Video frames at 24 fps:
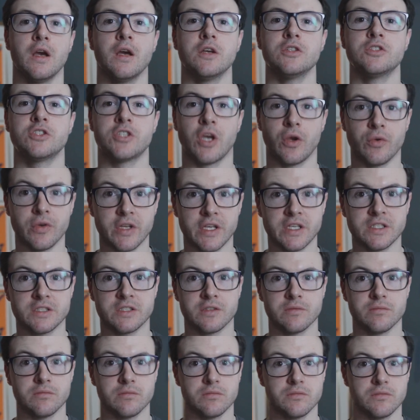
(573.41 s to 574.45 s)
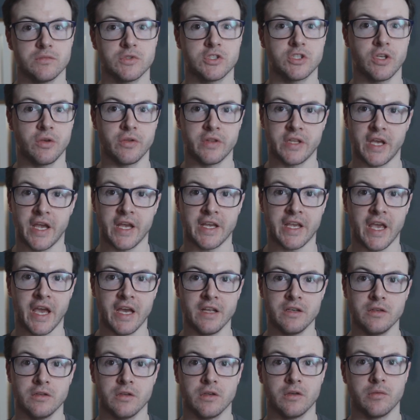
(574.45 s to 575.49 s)
Sonys. So
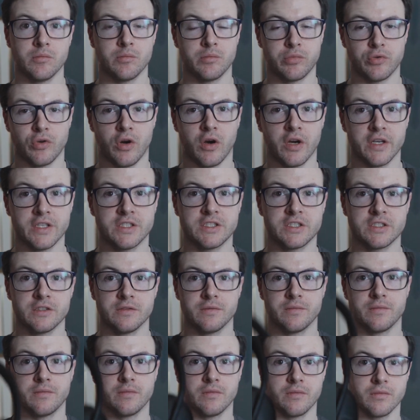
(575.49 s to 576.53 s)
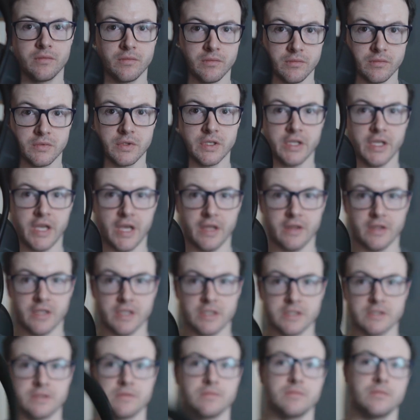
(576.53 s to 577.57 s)
again, price, get
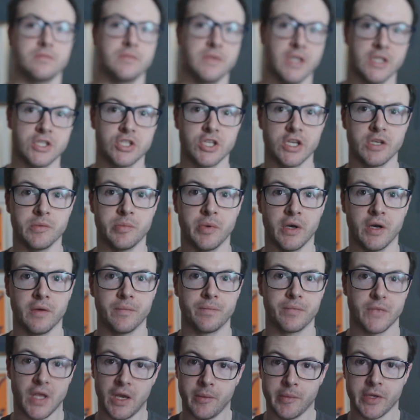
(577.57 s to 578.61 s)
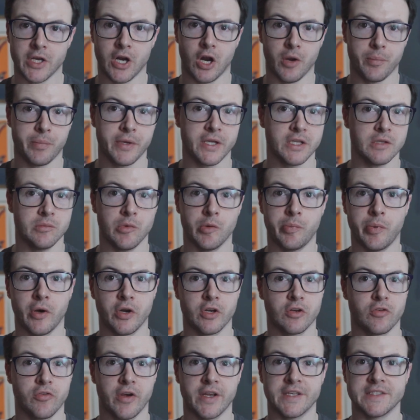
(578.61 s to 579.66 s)
these, they're cheaper. I mean, I picked them up on
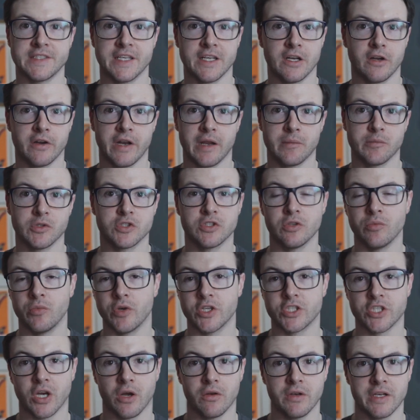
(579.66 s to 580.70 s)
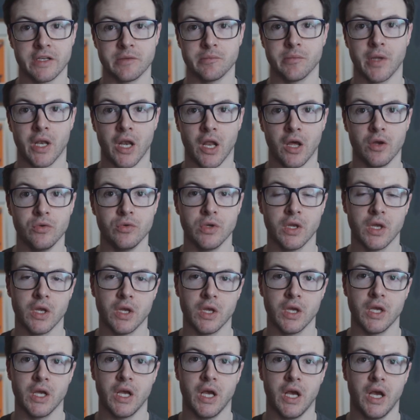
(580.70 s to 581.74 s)
a great deal on Amazon, which I'll link below.
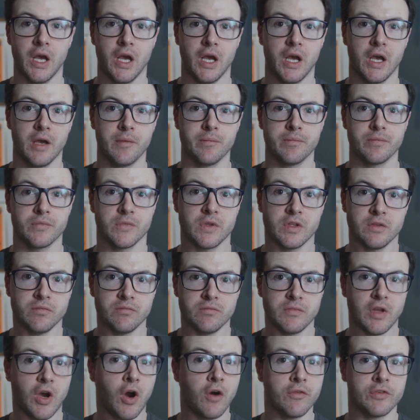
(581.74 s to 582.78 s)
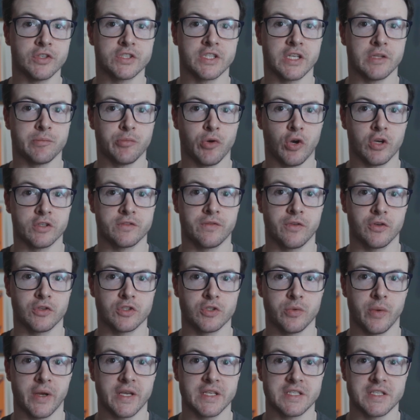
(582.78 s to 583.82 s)
Obviously the price
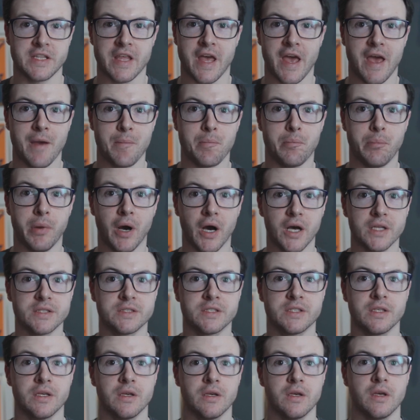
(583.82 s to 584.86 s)
fluctuates there, but